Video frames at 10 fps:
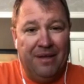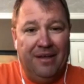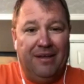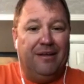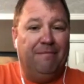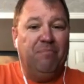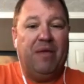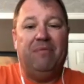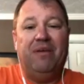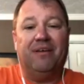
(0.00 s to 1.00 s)
Uh,
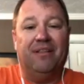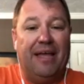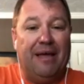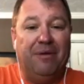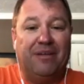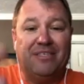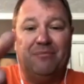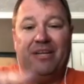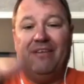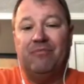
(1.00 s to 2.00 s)
maybe a clamp because I'm
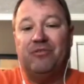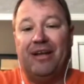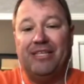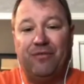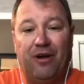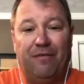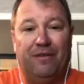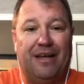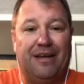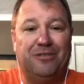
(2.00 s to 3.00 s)
going to have them transfer off a
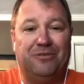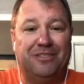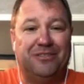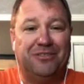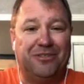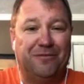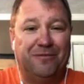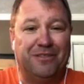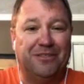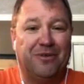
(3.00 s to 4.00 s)
ladder to another
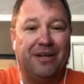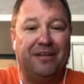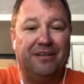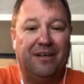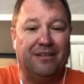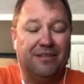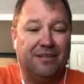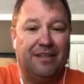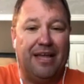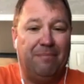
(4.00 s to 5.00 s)
surface. So I need a, a
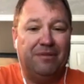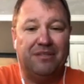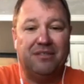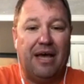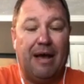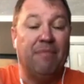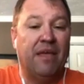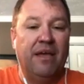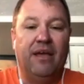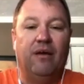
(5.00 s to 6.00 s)
clamp at the top.
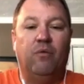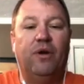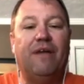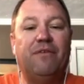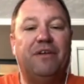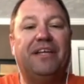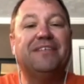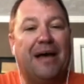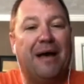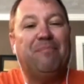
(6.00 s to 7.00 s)
Whatever it is,
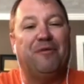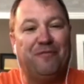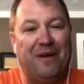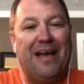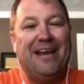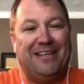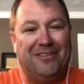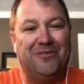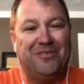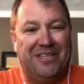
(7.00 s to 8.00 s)
I'm providing
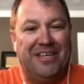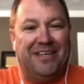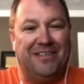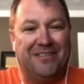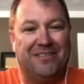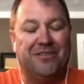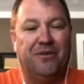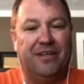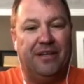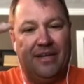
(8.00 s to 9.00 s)
those things. So
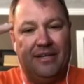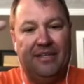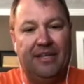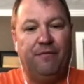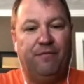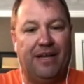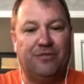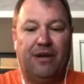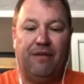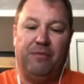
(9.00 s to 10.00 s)
hmm. it, it identifies
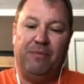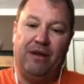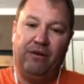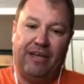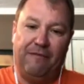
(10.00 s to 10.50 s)
right off the bat okay, I